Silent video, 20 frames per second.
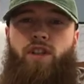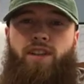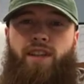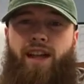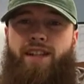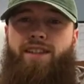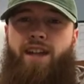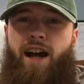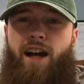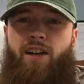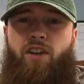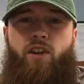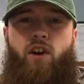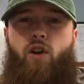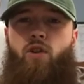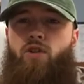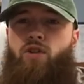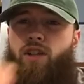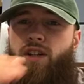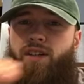That's not
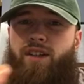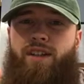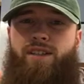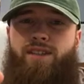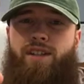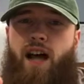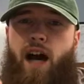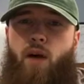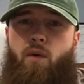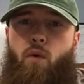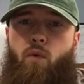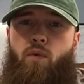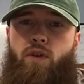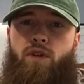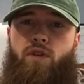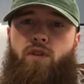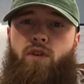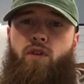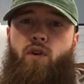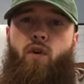coaching. That's not what we
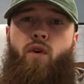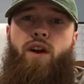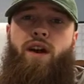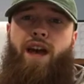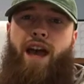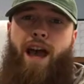do.